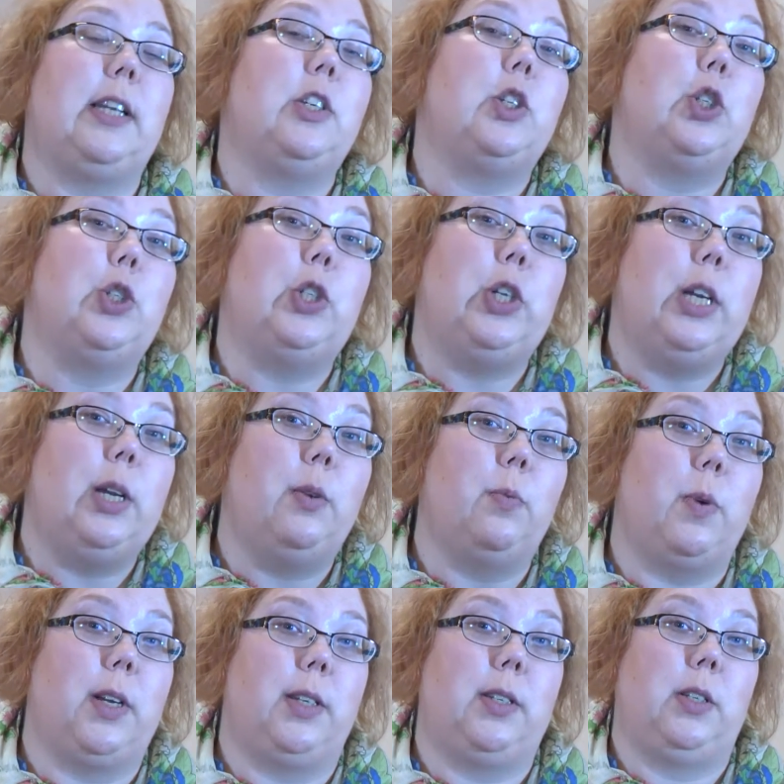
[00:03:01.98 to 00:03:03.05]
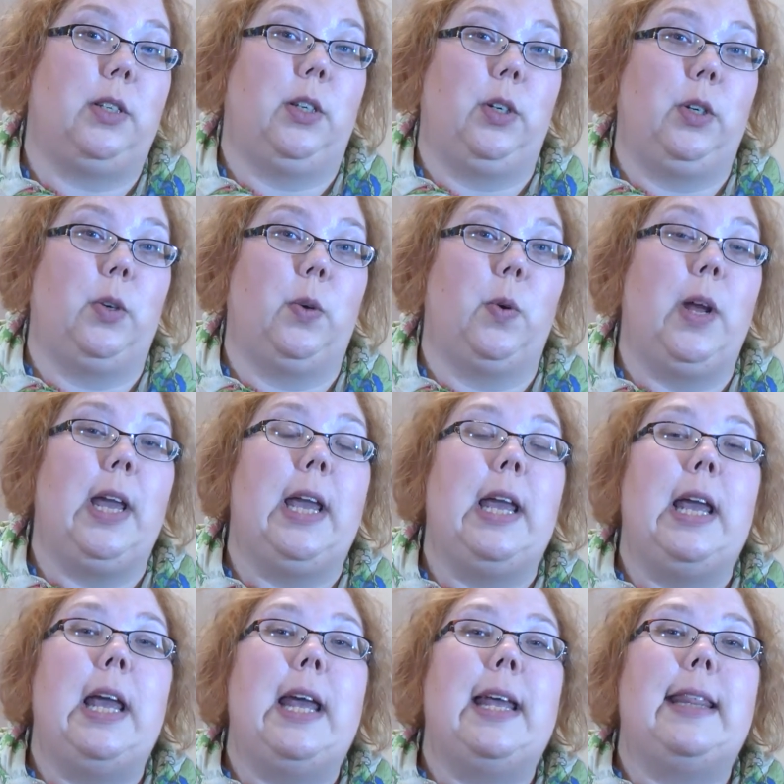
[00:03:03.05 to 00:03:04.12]
that she wants to do,
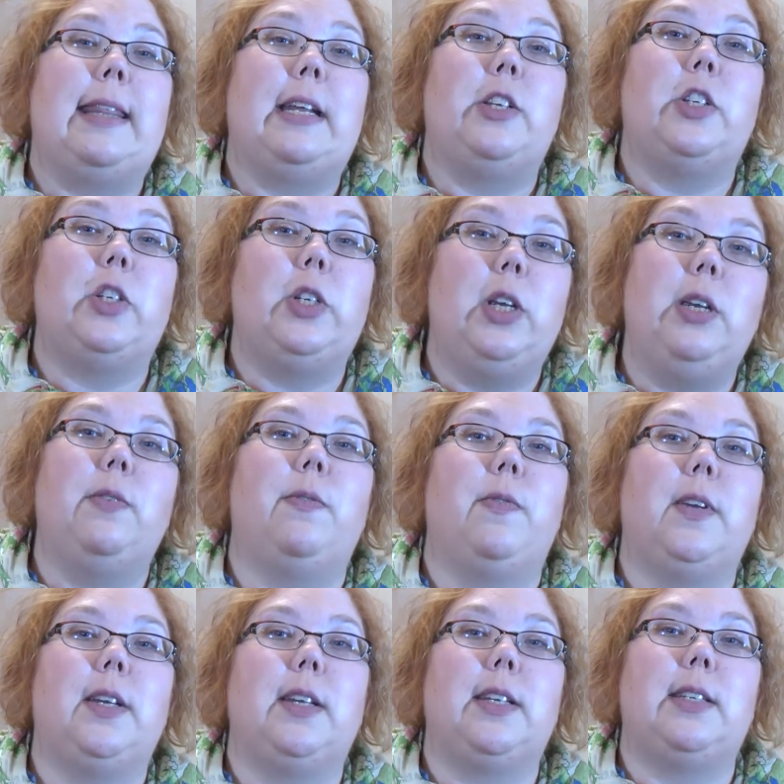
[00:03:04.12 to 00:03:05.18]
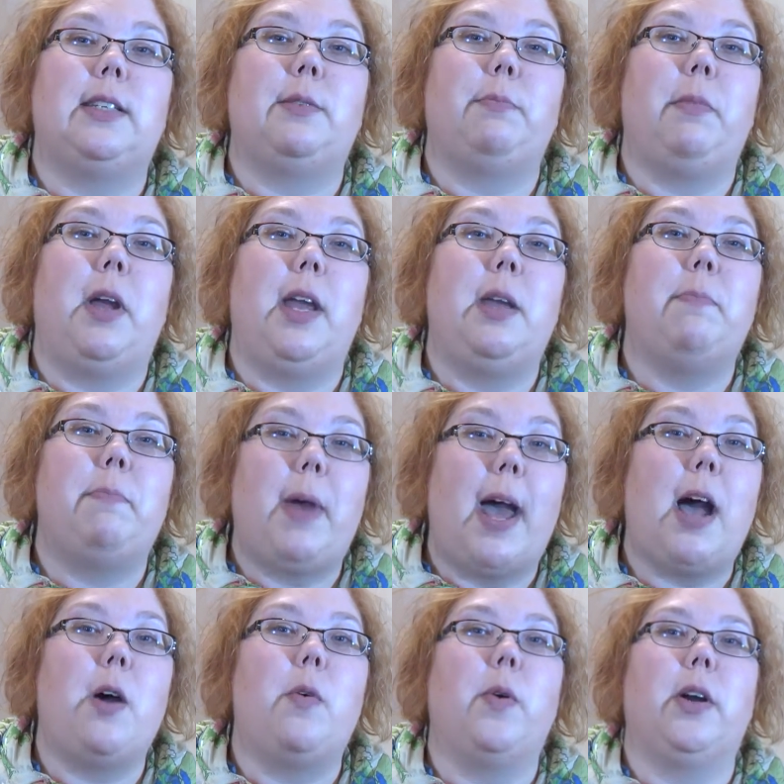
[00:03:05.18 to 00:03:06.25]
that she feels
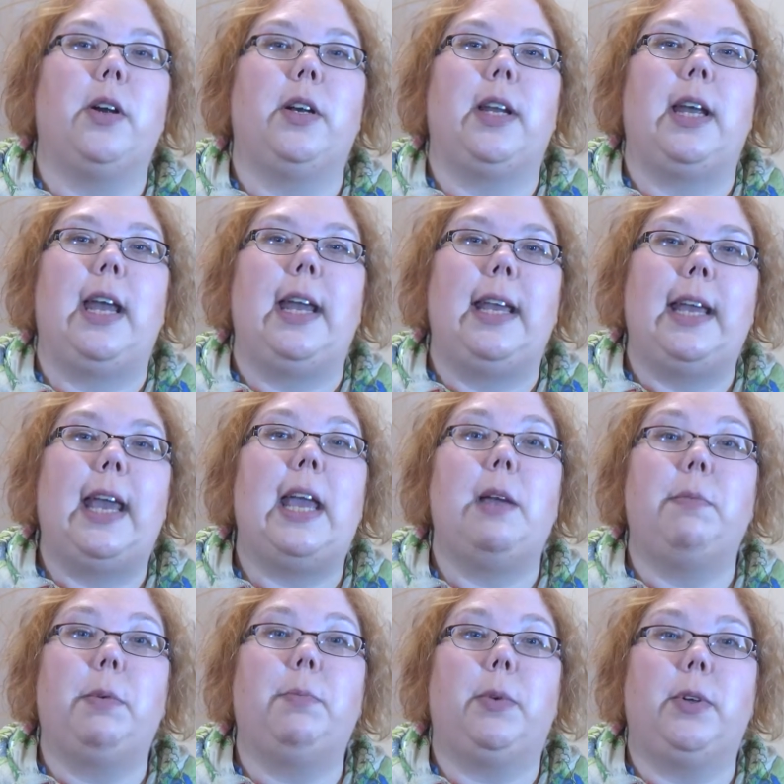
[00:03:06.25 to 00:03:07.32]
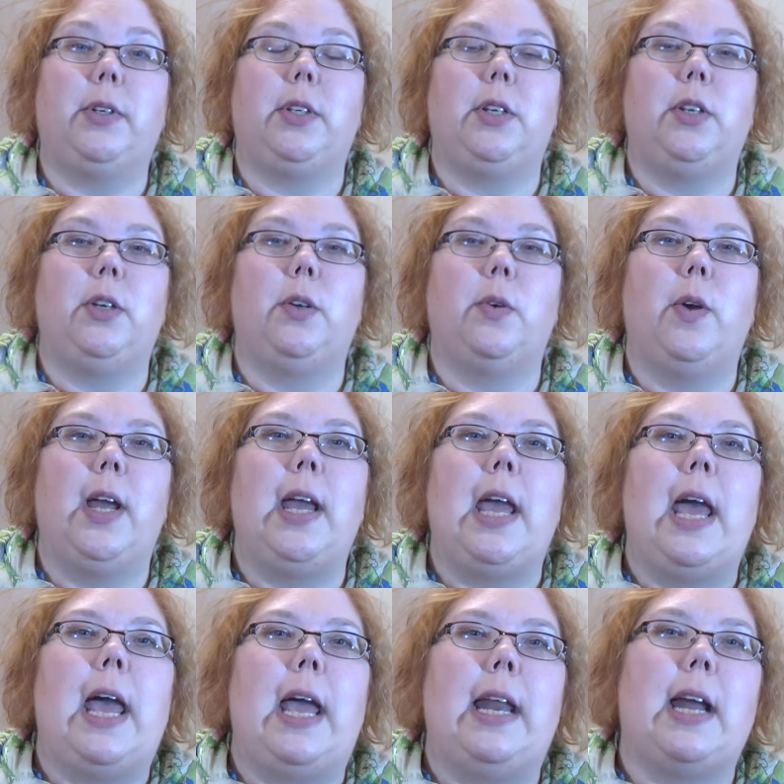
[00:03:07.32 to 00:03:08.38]
empowered and capable to do,
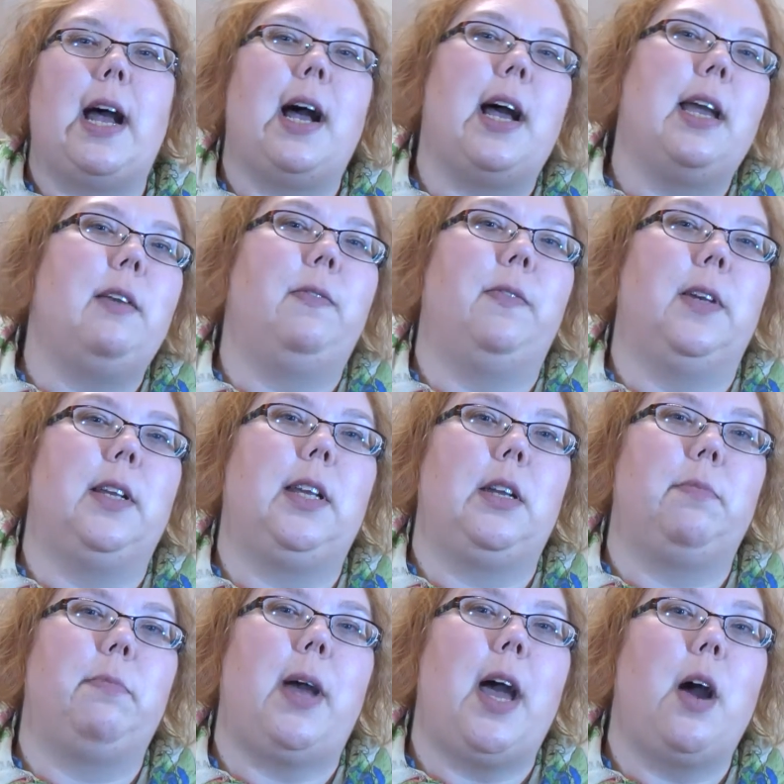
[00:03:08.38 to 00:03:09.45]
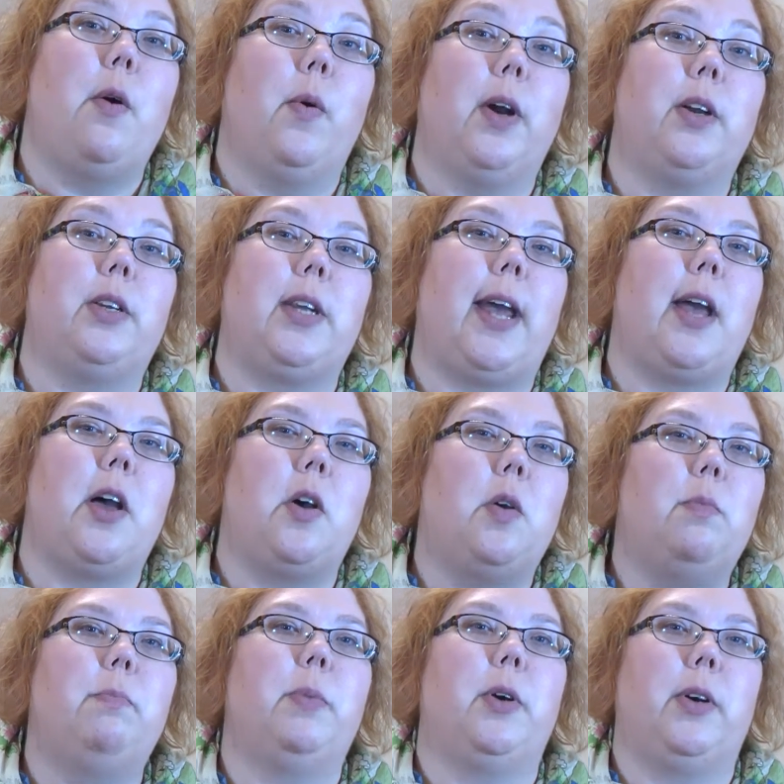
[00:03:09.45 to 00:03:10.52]
and I feel empowered to
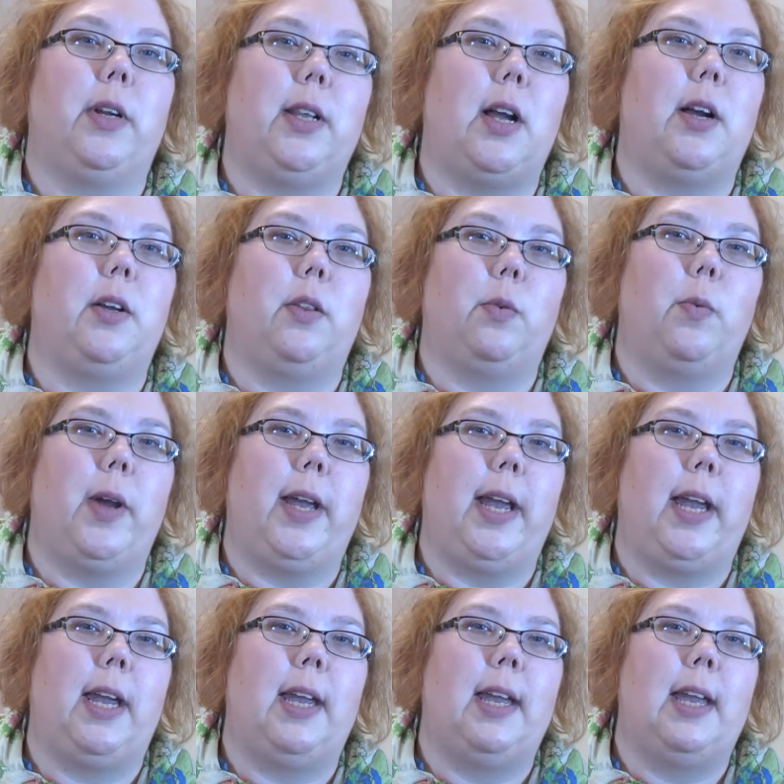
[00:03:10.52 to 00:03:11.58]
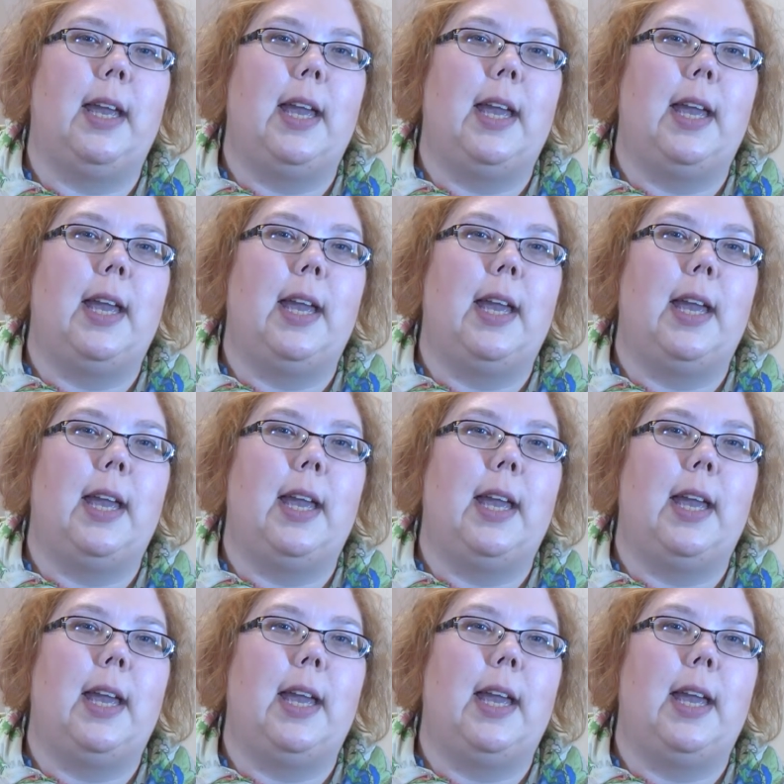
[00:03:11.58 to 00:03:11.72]
help her along the way.